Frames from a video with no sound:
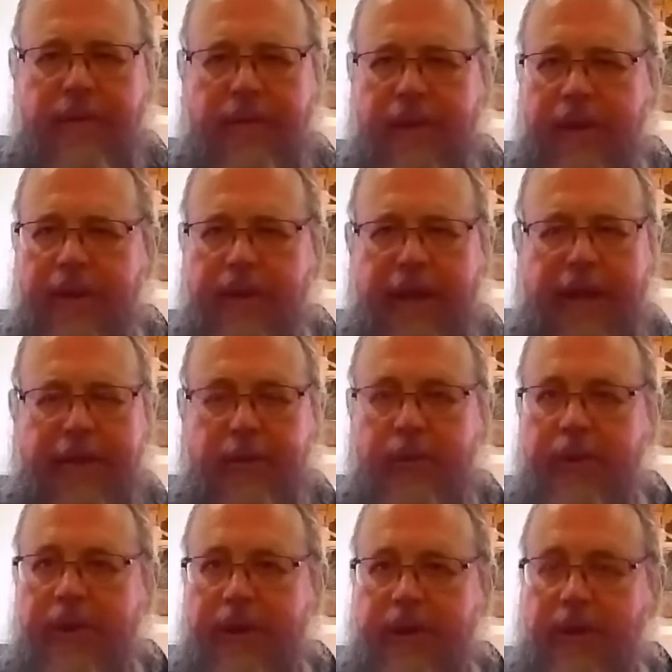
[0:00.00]
that
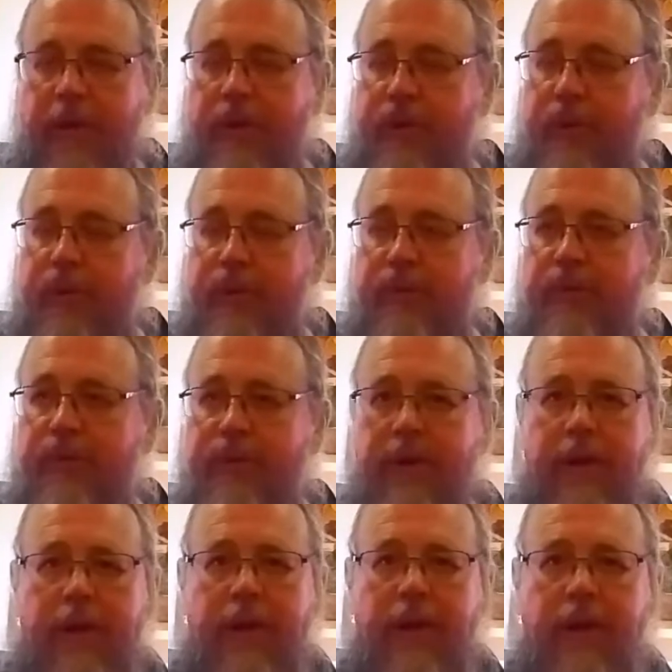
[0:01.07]
created all sorts of,
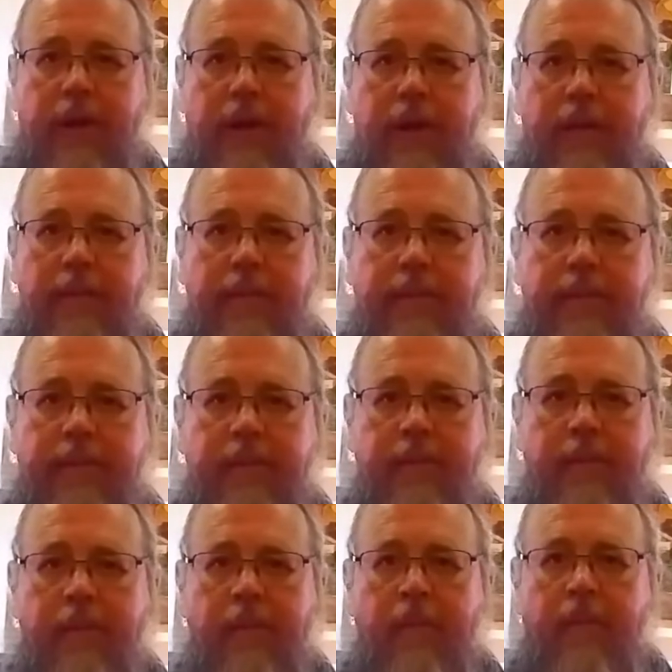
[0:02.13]
um,
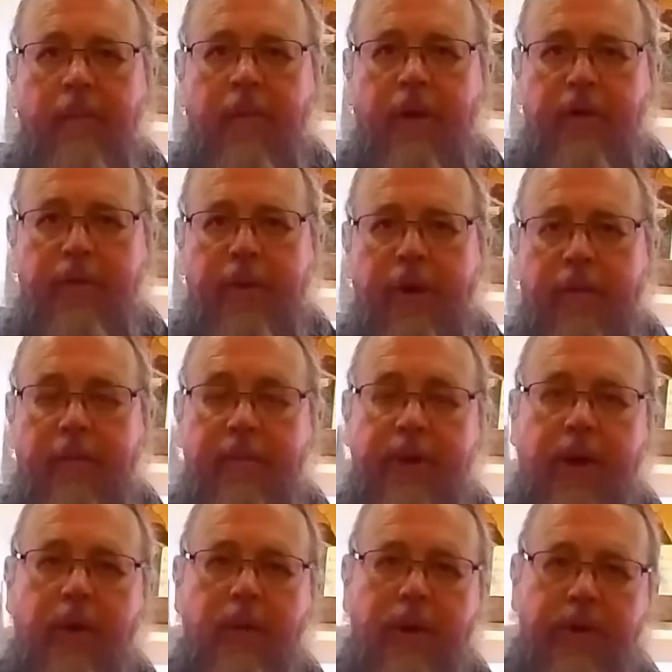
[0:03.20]
of problems.
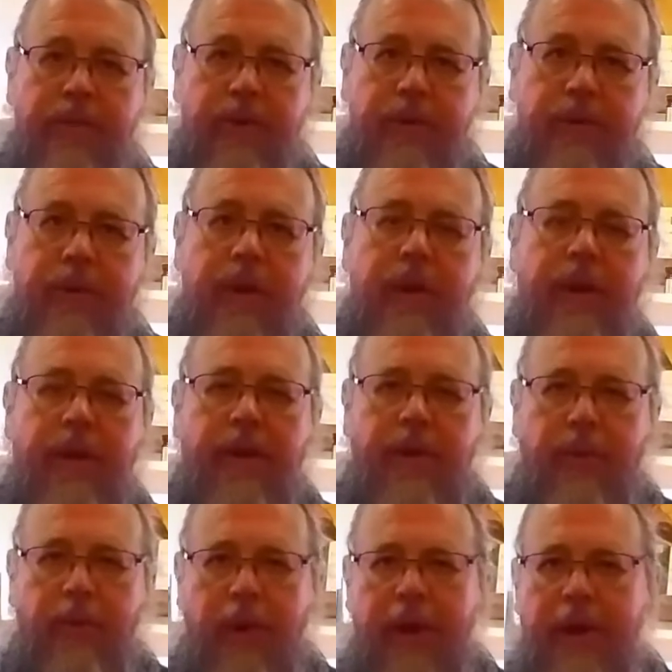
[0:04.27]
However, in
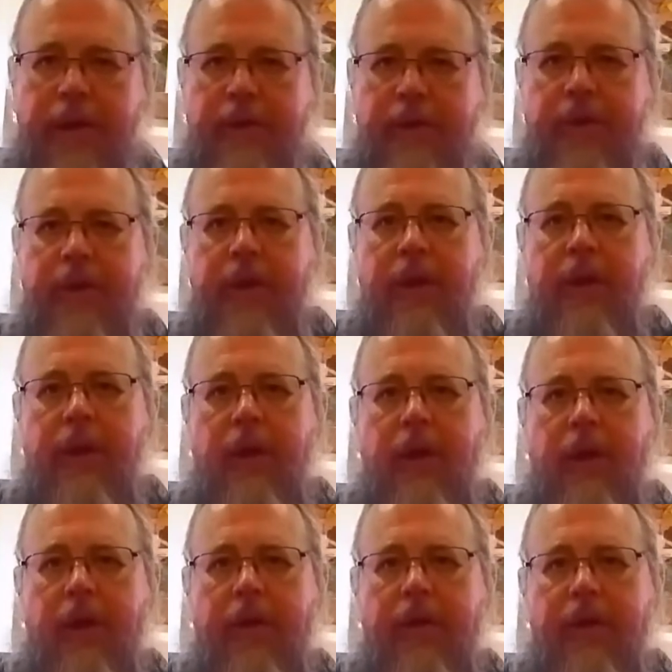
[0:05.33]
the West,
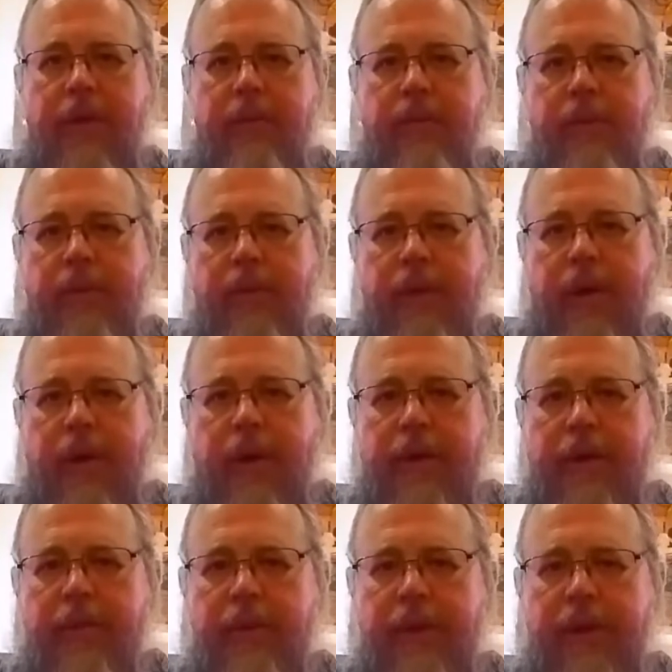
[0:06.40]
uh, they, uh,
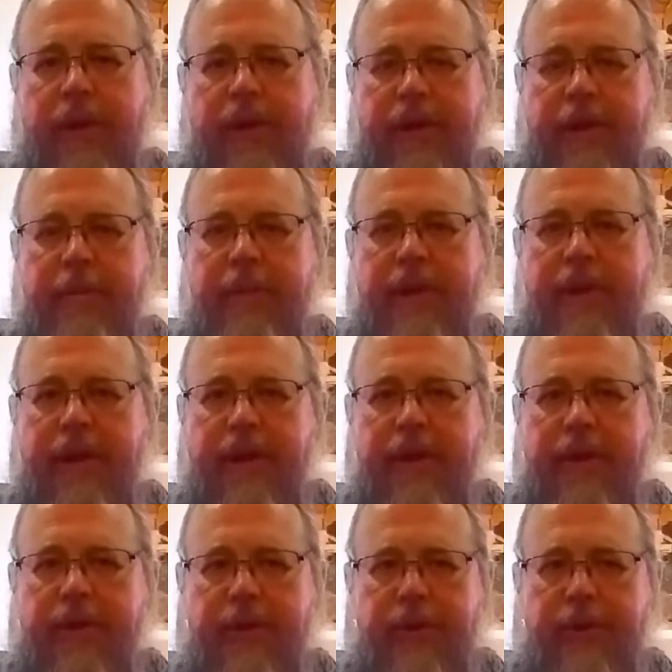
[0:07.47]
they really did
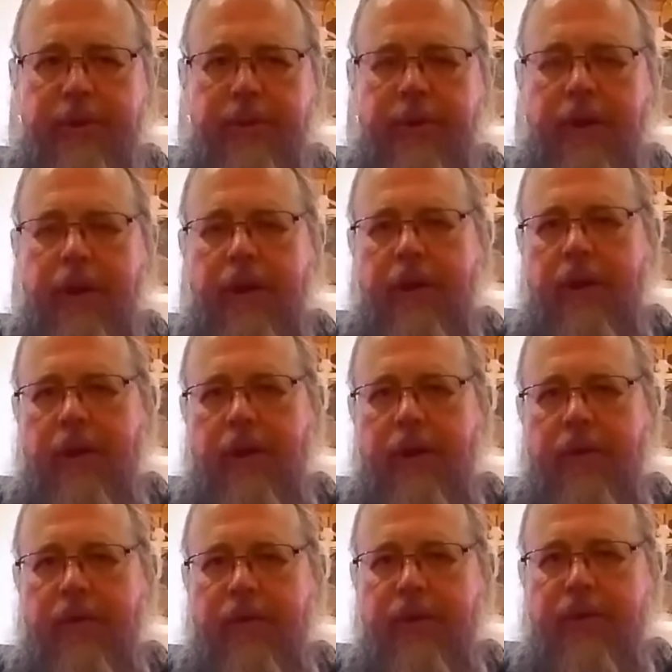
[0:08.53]
begin to,
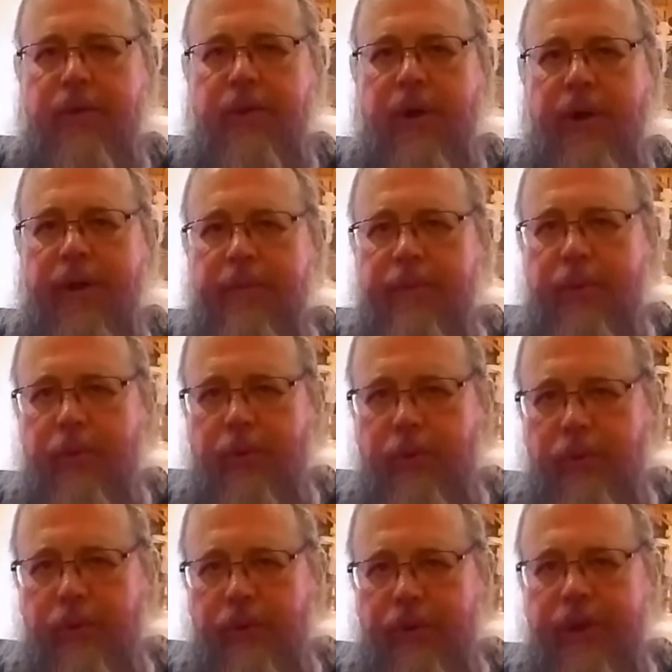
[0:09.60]
uh, to try and
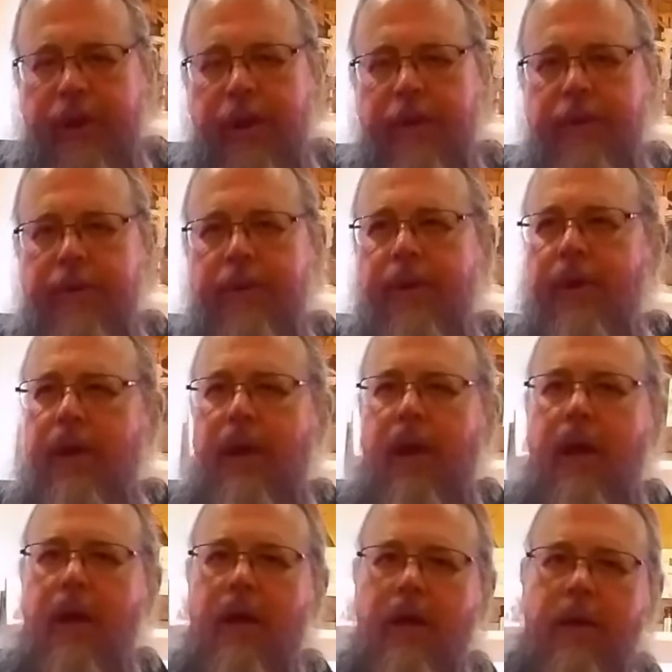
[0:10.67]
pull together,
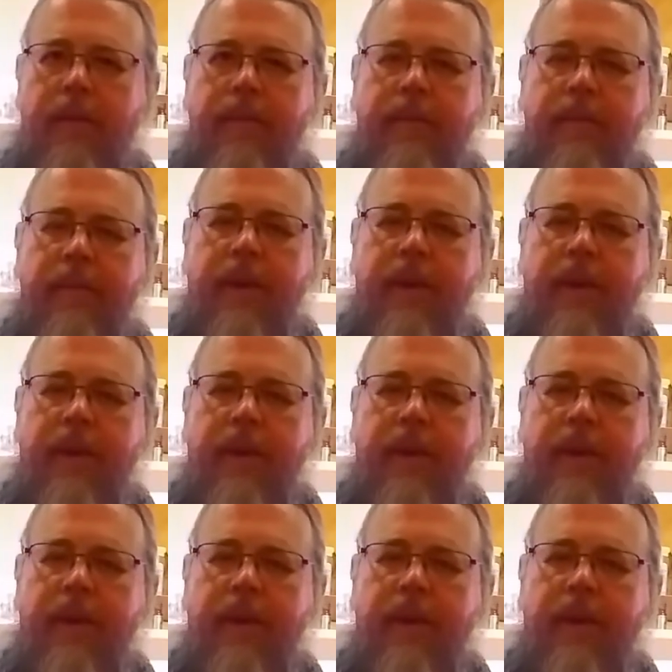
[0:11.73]
um,